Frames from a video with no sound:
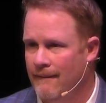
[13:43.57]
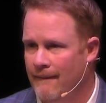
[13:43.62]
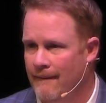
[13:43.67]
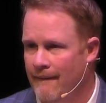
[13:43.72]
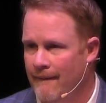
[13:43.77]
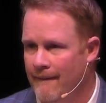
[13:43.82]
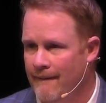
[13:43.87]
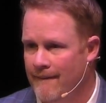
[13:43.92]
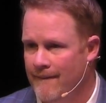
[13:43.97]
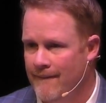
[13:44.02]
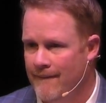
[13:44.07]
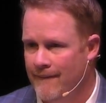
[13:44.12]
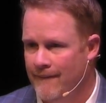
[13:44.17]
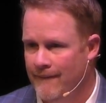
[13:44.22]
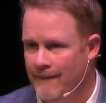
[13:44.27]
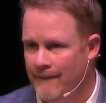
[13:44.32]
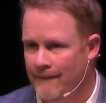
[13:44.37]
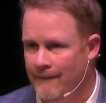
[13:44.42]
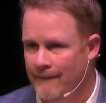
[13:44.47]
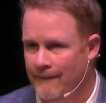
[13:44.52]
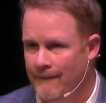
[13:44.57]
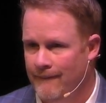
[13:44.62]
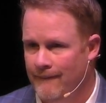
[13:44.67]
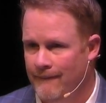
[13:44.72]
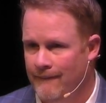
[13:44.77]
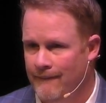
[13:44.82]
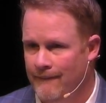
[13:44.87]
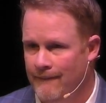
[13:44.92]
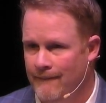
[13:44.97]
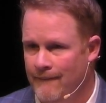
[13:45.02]

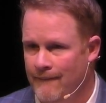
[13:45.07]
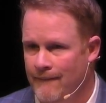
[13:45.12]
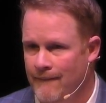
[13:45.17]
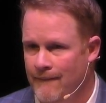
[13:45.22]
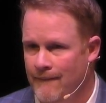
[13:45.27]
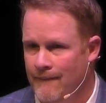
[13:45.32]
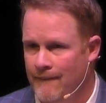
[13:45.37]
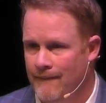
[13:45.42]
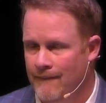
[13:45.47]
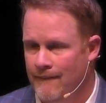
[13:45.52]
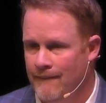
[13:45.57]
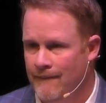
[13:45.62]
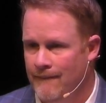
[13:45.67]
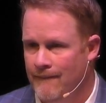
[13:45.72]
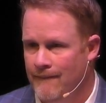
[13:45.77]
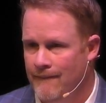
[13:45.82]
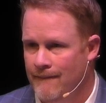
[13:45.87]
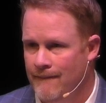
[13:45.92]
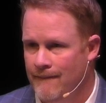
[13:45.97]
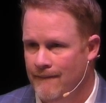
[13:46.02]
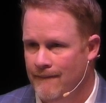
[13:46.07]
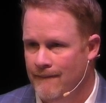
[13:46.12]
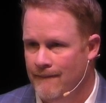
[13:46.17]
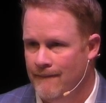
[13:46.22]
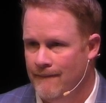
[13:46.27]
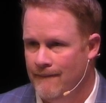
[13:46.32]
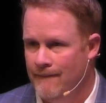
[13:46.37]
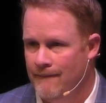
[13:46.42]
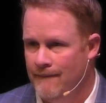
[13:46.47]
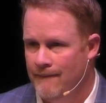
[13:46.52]

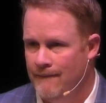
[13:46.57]
(no one is talking)